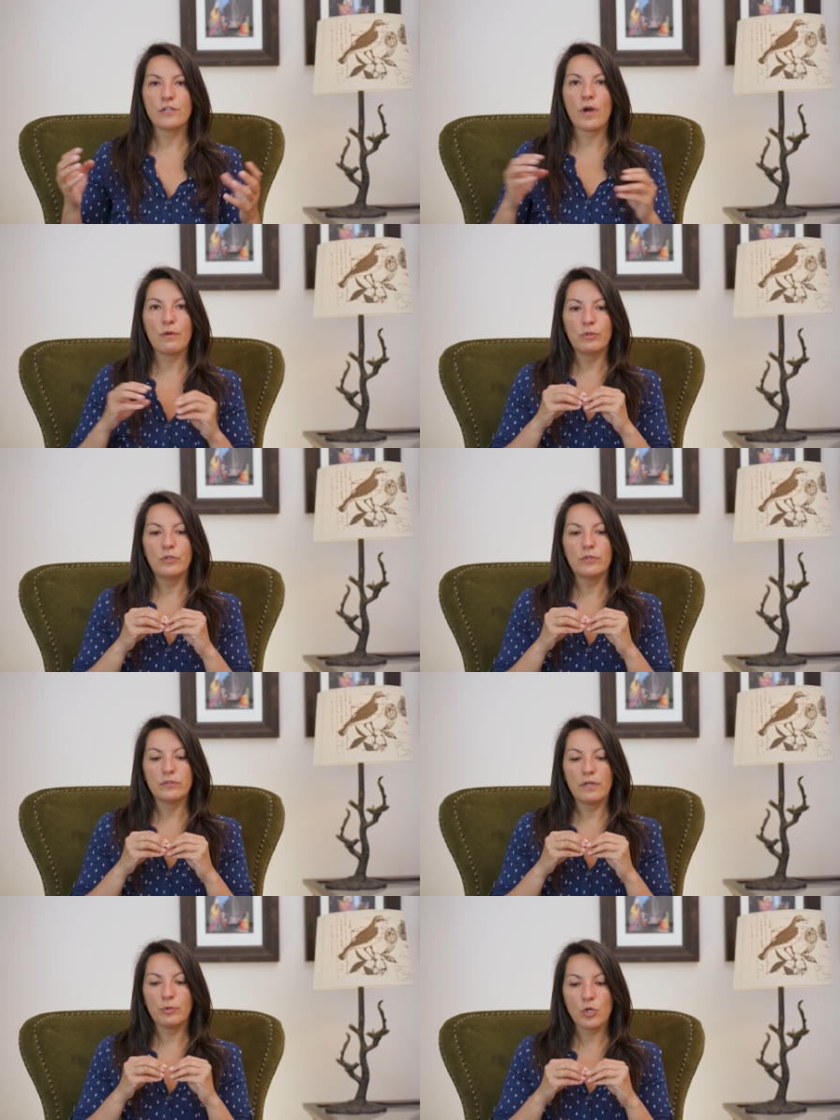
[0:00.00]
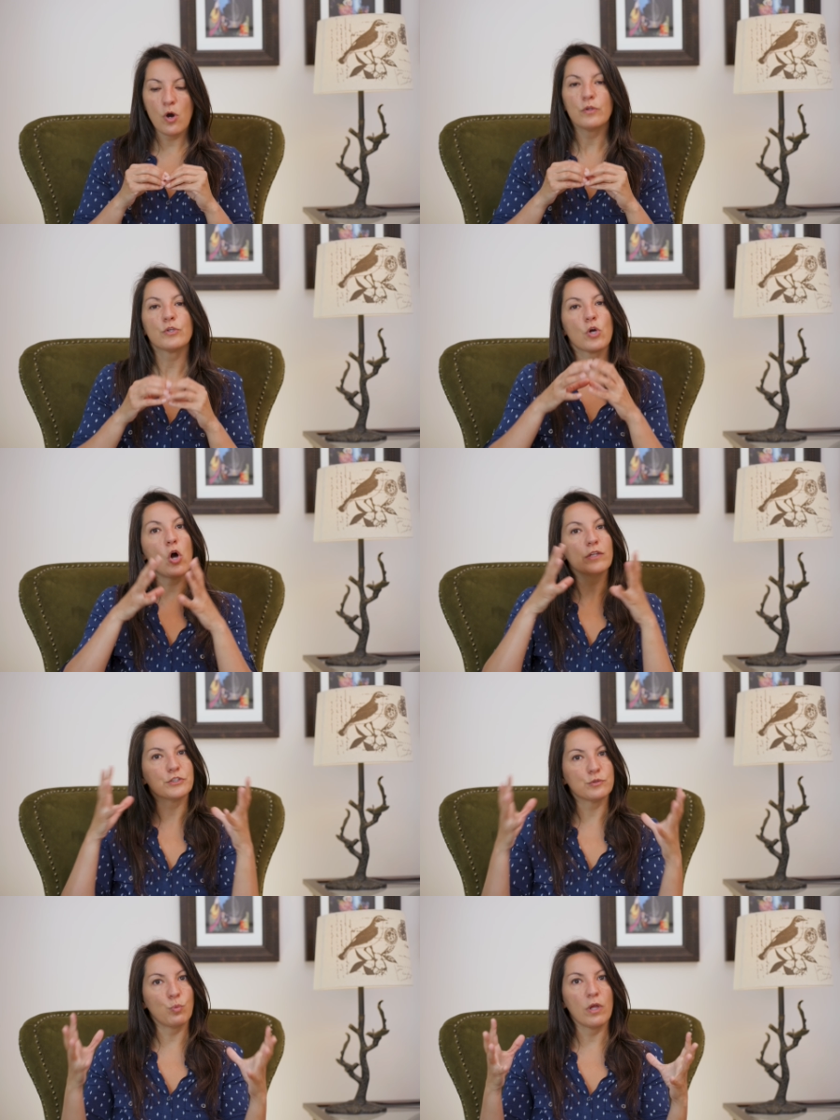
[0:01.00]
I will call it all
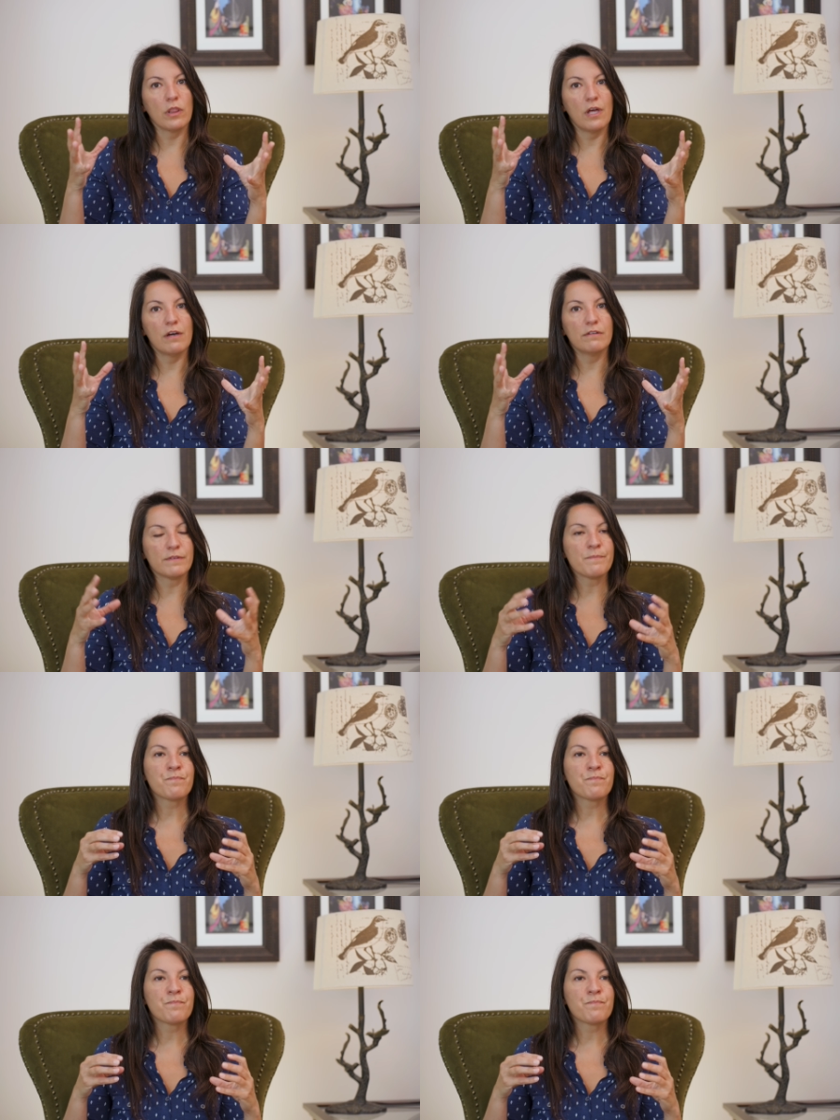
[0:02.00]
as one love.